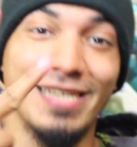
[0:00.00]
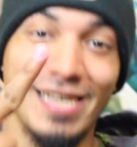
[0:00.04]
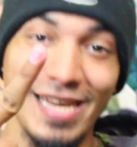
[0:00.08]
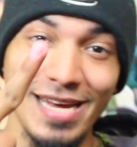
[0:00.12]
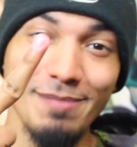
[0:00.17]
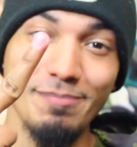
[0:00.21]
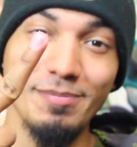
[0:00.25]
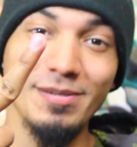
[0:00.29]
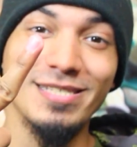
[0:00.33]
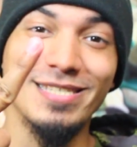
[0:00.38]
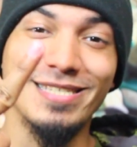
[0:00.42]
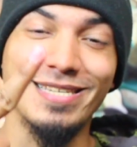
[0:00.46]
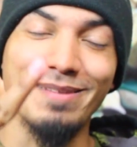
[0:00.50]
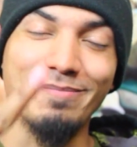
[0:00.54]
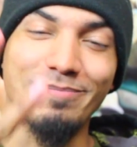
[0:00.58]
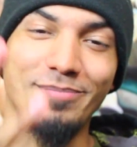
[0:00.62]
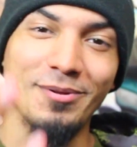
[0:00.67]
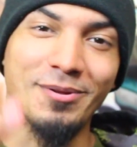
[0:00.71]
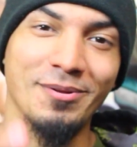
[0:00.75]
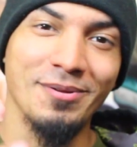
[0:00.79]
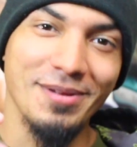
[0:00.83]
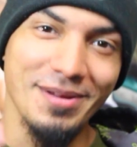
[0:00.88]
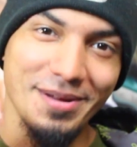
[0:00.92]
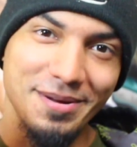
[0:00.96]
Keep it
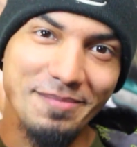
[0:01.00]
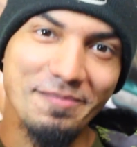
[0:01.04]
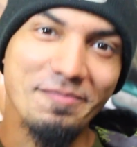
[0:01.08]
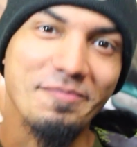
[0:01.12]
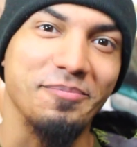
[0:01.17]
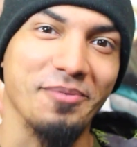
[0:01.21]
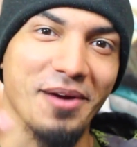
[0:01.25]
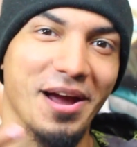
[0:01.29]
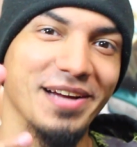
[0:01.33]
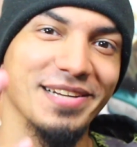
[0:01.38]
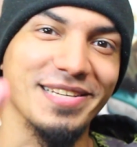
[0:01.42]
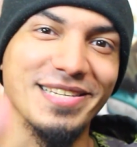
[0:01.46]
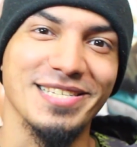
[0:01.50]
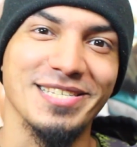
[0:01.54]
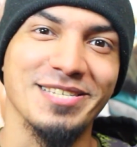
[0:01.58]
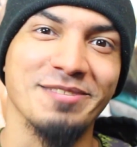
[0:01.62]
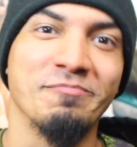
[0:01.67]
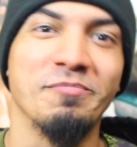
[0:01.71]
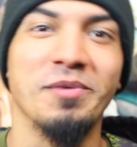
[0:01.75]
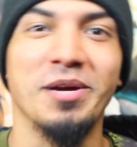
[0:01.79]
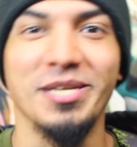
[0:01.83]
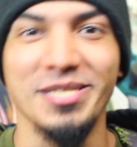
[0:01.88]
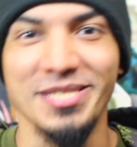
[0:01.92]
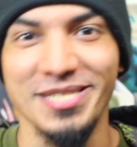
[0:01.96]
simple, practice
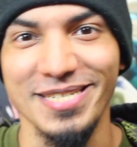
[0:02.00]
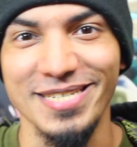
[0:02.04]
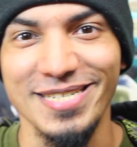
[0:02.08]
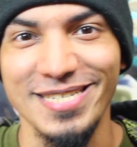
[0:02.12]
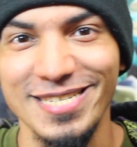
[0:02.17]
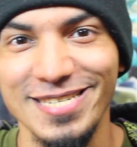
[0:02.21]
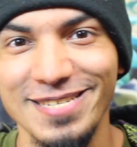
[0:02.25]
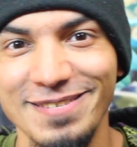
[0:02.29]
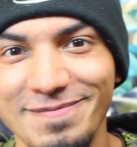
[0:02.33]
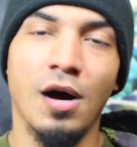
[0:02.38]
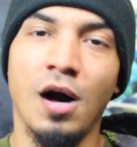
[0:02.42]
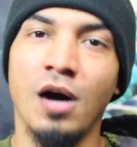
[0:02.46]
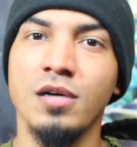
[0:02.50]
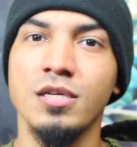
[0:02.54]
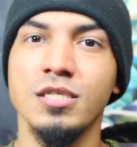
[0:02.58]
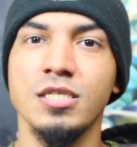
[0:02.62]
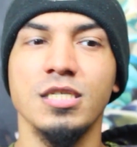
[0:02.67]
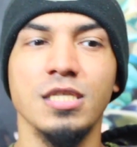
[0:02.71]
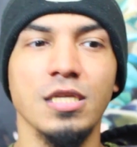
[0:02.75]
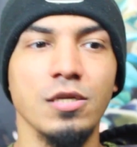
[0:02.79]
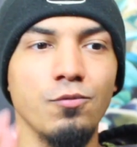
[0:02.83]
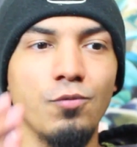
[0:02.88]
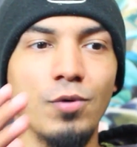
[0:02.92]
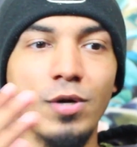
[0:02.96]
the basics.
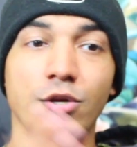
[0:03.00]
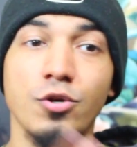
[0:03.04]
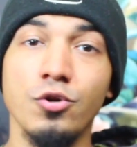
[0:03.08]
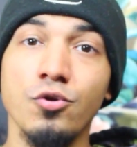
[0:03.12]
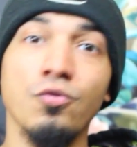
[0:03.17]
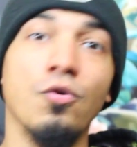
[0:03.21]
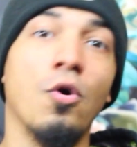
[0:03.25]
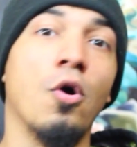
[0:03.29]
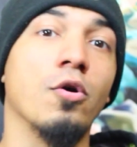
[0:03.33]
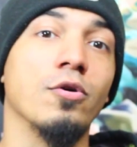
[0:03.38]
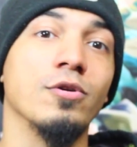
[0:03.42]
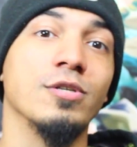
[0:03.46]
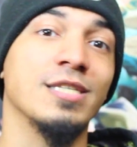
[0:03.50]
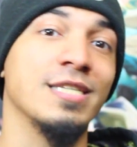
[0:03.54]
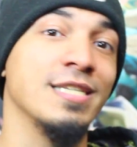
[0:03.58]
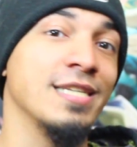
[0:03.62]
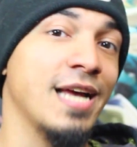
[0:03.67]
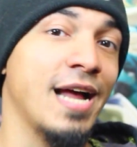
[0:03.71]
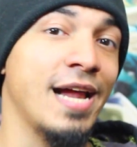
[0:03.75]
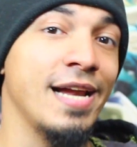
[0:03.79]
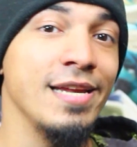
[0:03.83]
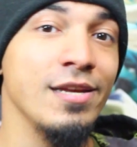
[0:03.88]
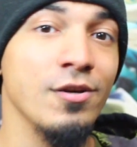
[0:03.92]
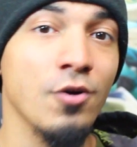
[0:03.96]
Honestly, when a new artist in
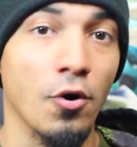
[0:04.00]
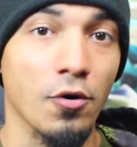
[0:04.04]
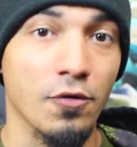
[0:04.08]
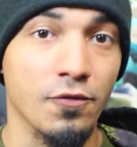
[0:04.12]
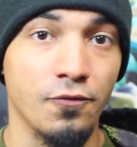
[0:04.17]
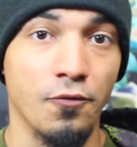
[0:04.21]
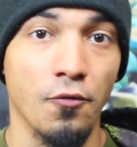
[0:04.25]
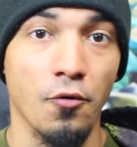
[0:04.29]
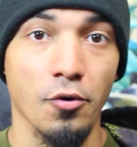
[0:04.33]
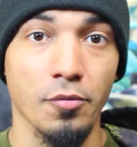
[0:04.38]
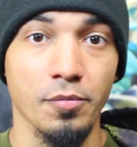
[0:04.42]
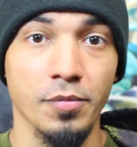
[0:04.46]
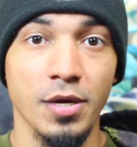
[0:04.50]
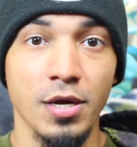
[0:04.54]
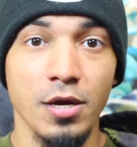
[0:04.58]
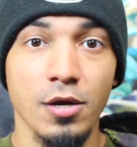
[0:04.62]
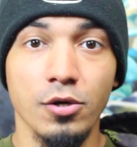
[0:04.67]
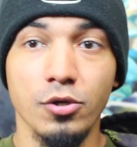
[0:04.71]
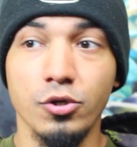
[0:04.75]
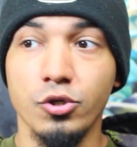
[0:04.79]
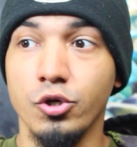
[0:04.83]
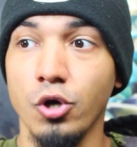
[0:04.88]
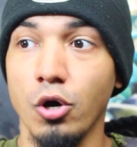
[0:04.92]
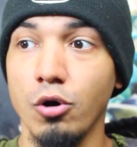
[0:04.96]
any art form
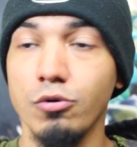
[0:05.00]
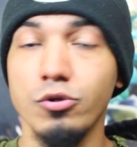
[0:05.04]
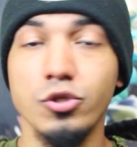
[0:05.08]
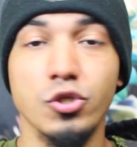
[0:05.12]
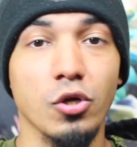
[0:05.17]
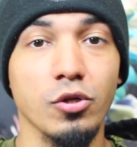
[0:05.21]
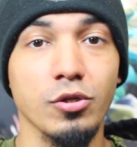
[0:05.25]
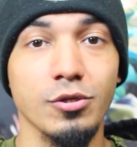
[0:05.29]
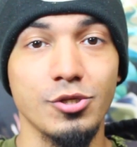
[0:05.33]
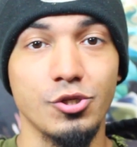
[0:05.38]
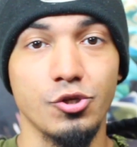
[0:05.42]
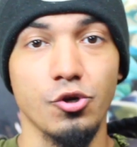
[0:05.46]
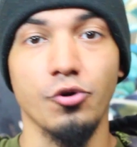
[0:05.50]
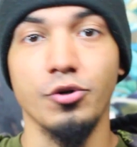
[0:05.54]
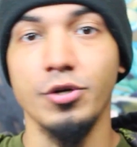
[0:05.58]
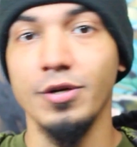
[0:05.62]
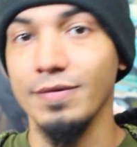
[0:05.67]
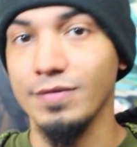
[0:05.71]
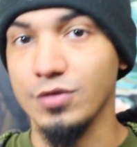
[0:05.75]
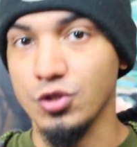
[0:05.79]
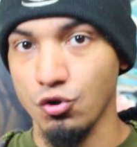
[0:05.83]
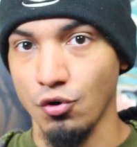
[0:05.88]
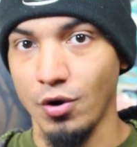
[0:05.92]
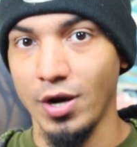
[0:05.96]
goes on the
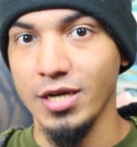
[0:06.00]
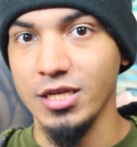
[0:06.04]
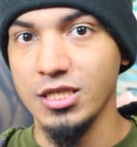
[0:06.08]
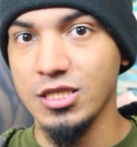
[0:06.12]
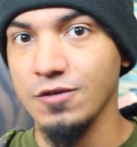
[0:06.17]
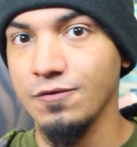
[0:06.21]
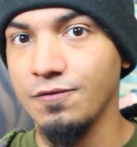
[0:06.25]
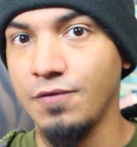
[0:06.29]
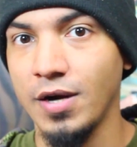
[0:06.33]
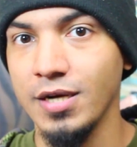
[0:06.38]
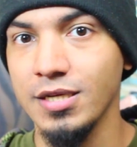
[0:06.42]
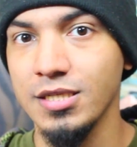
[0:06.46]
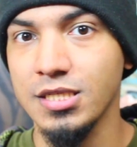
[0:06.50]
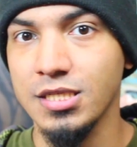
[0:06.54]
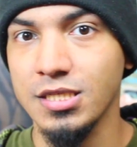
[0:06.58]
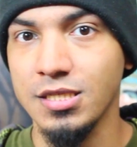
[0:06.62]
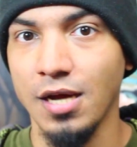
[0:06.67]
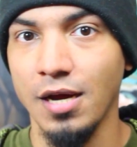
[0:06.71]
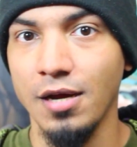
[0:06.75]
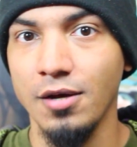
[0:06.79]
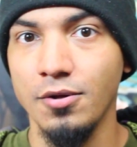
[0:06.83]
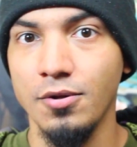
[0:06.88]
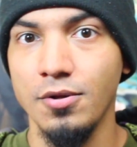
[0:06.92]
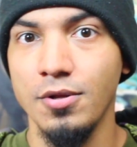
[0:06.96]
journey of trying to find
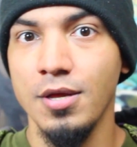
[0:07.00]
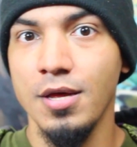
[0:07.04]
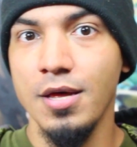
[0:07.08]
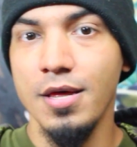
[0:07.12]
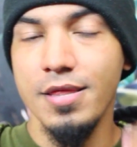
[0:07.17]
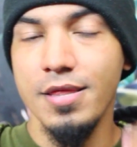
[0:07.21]
style,